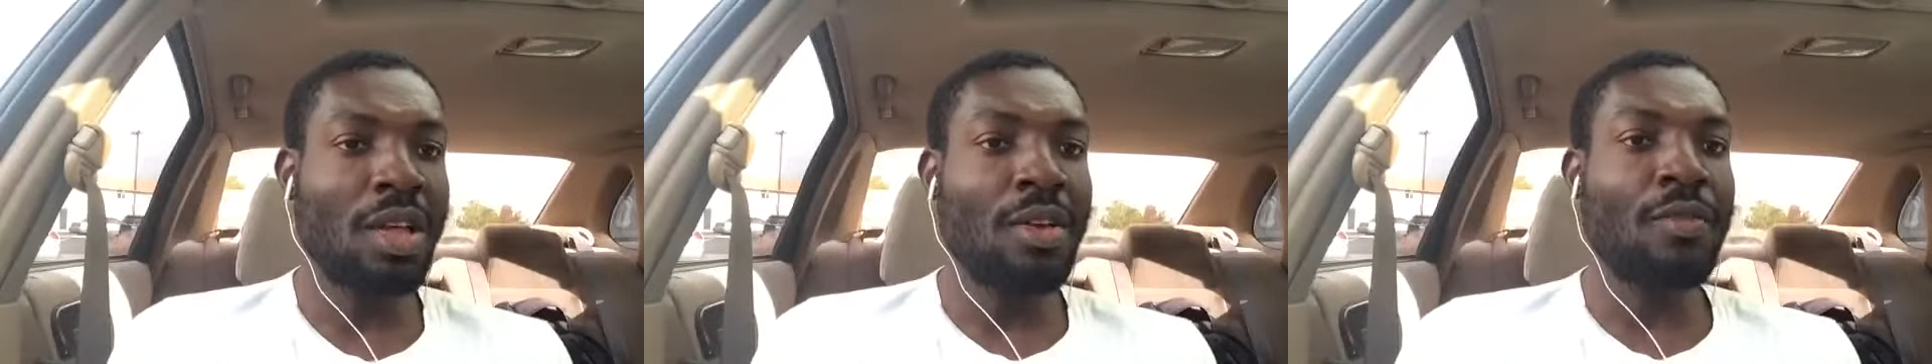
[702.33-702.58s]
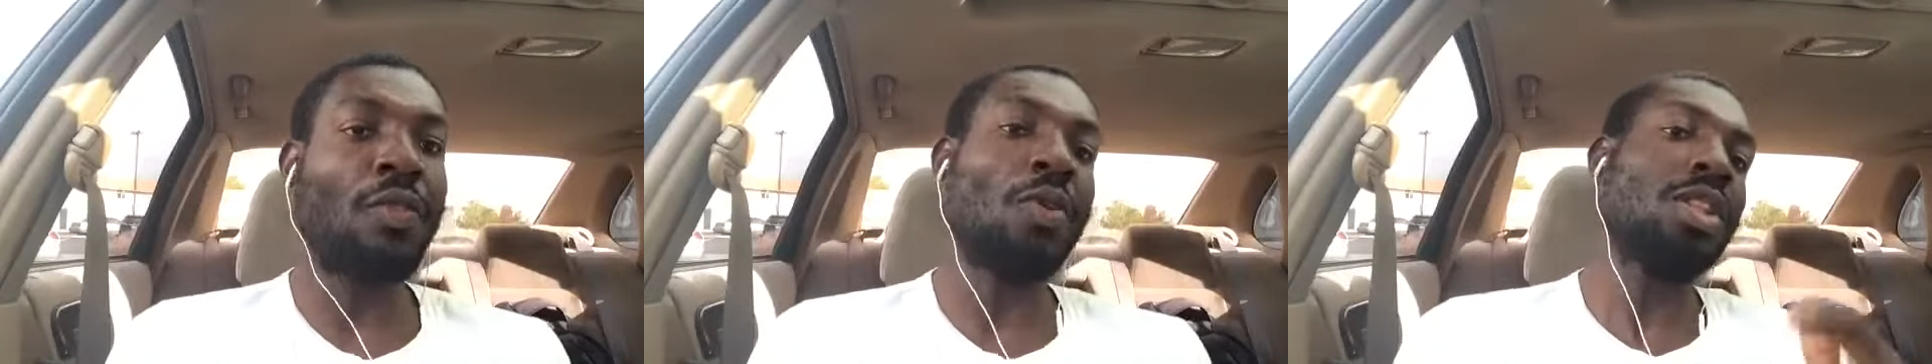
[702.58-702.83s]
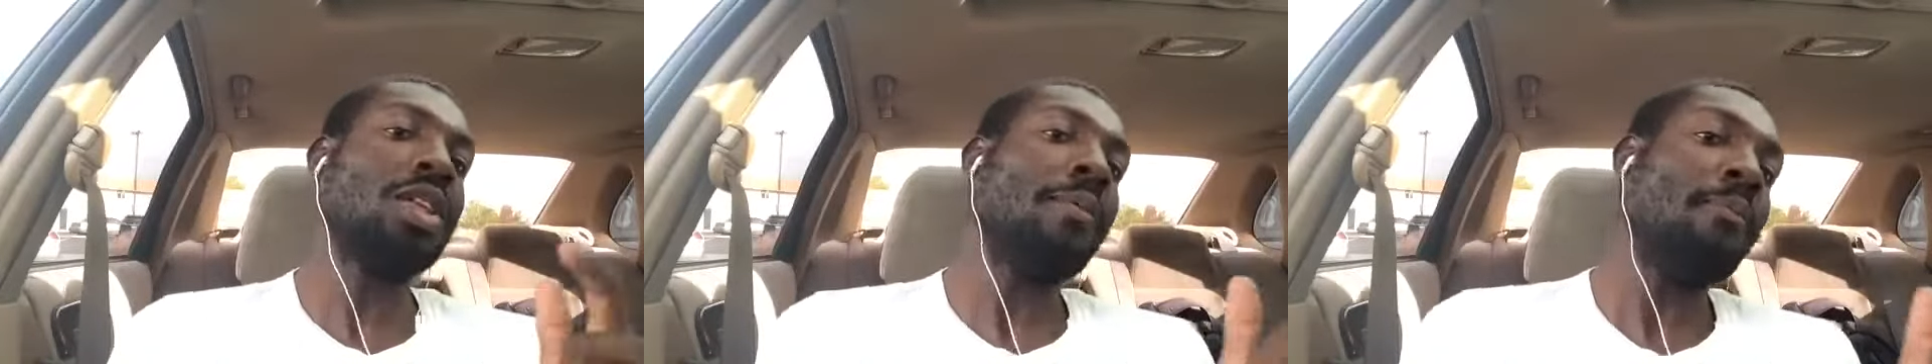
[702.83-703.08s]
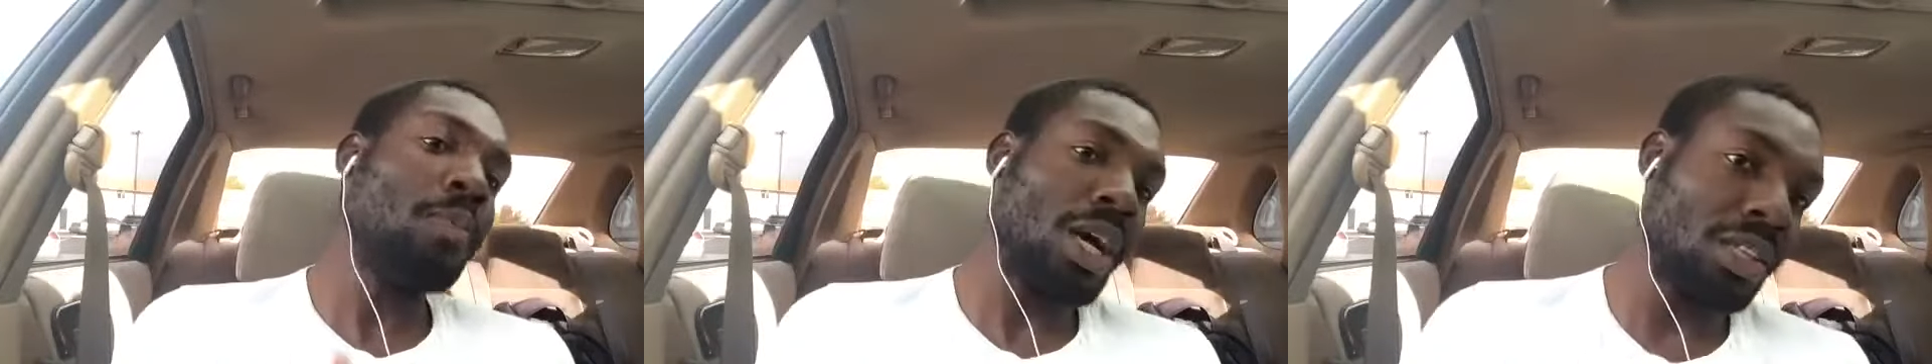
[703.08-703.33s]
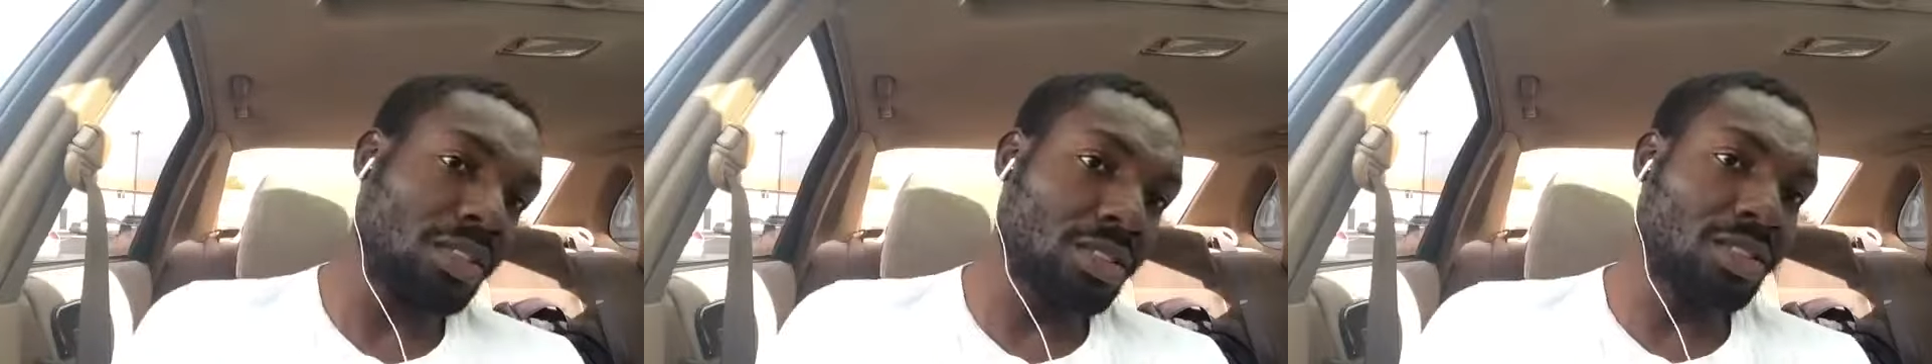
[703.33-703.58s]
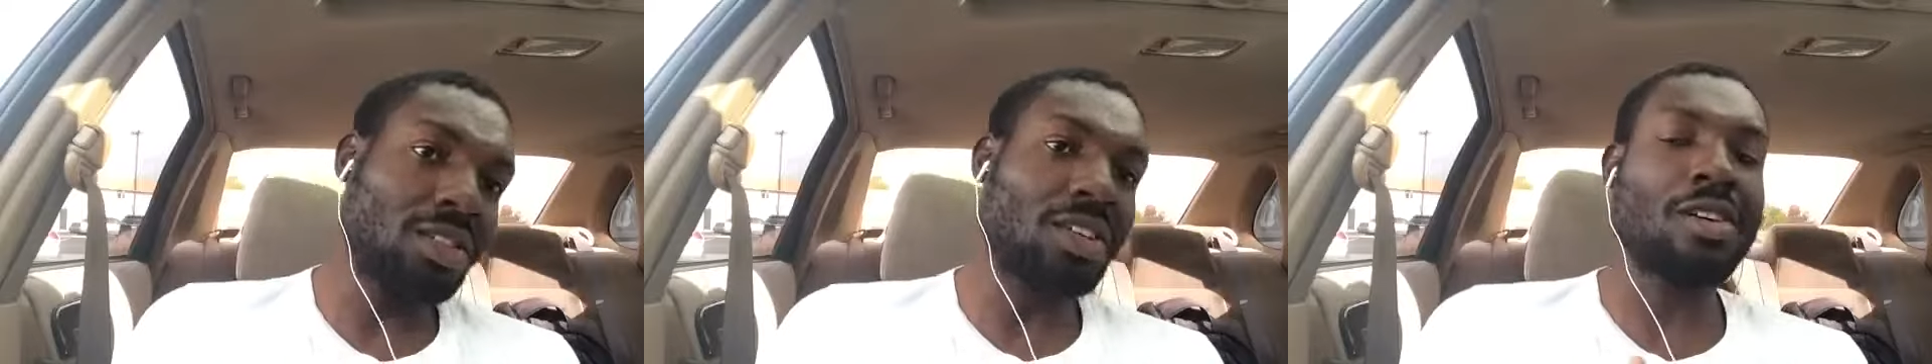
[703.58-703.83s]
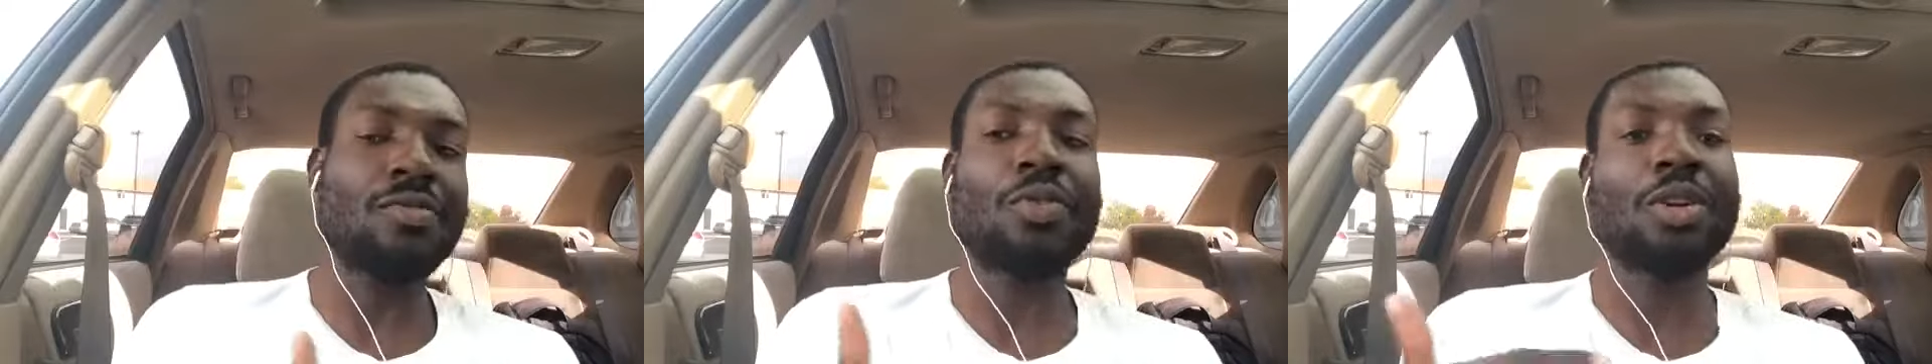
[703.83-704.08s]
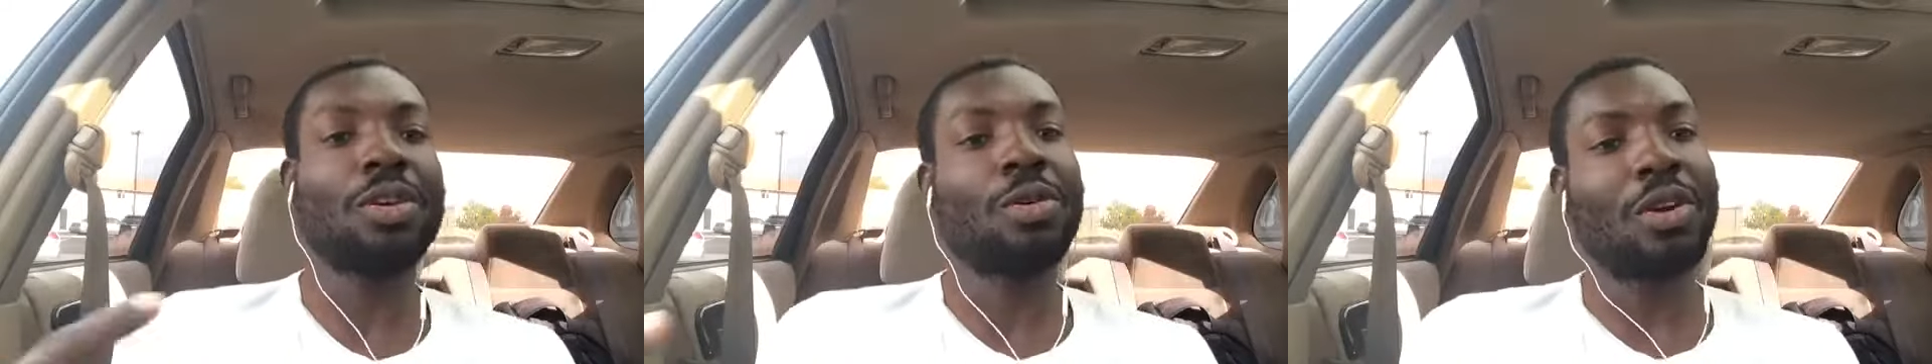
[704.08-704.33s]
for the better or
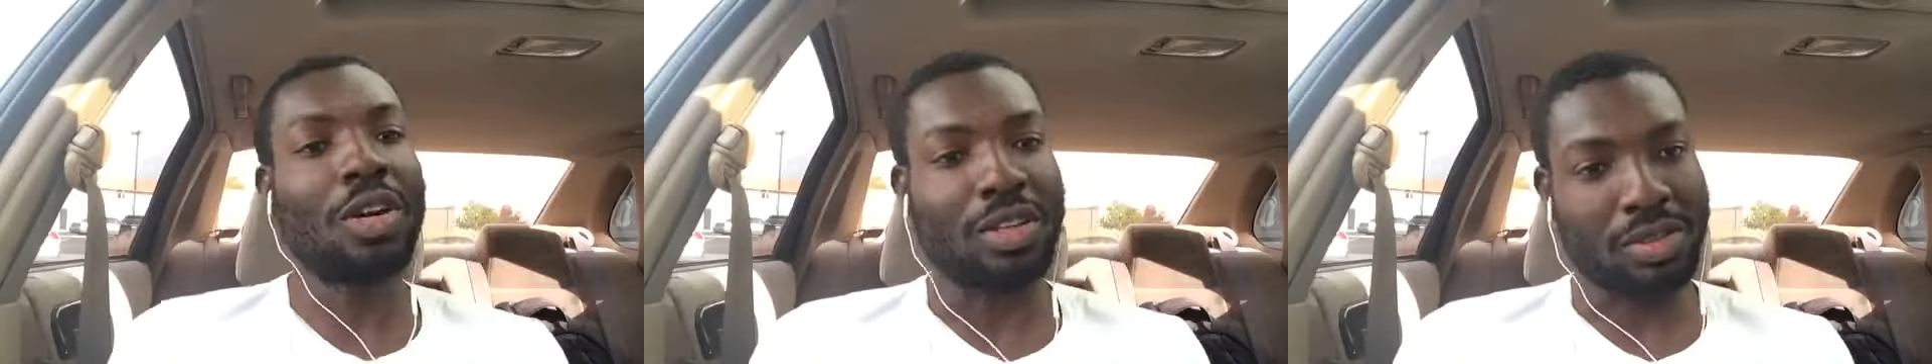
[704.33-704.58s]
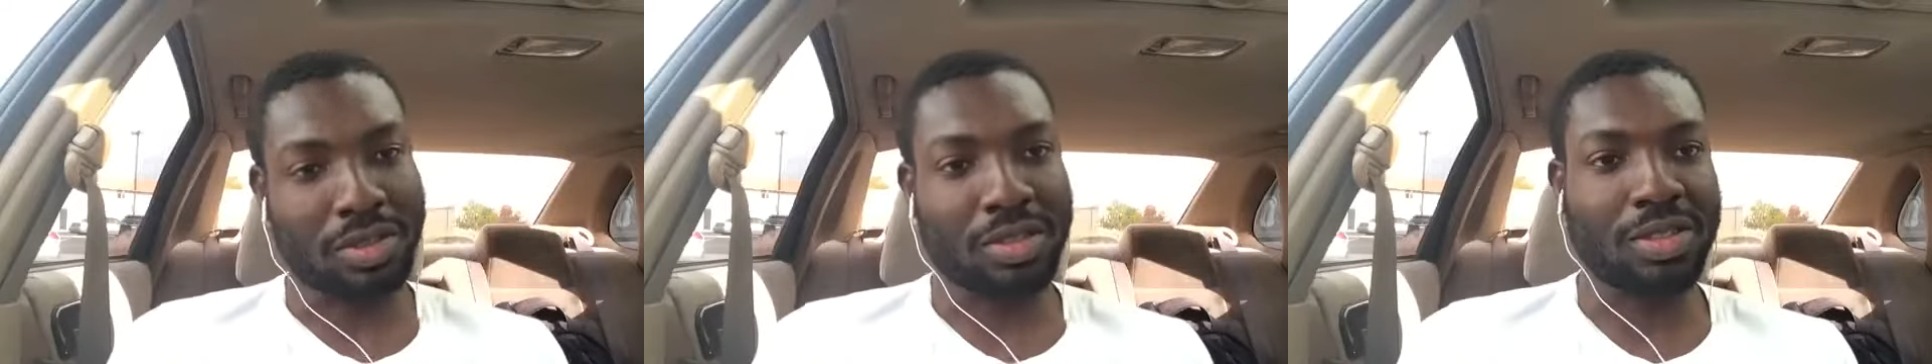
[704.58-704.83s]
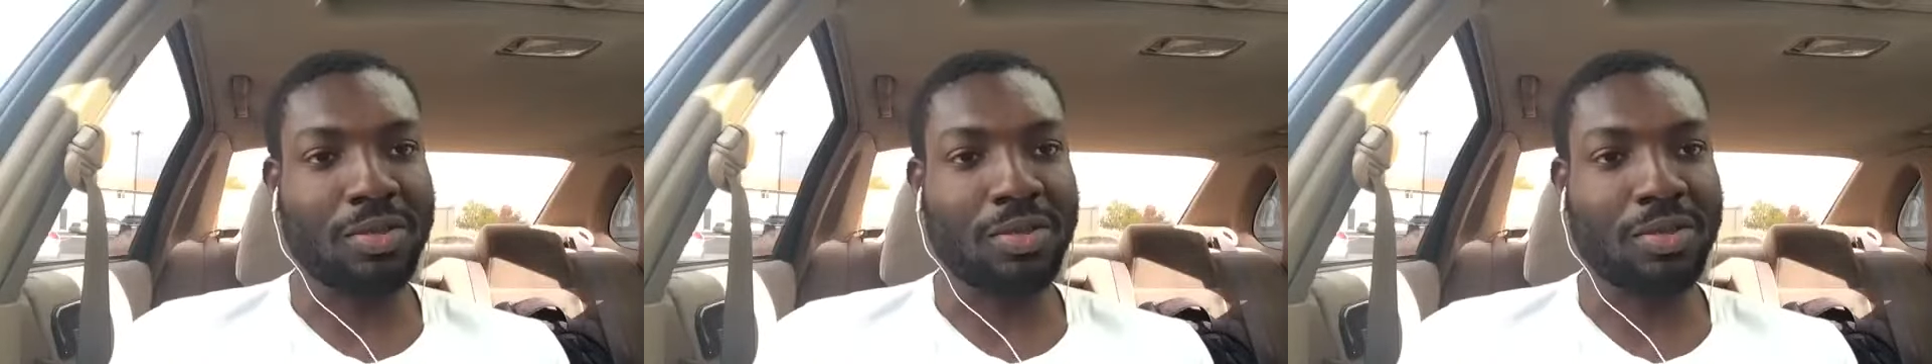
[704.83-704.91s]
for the worst,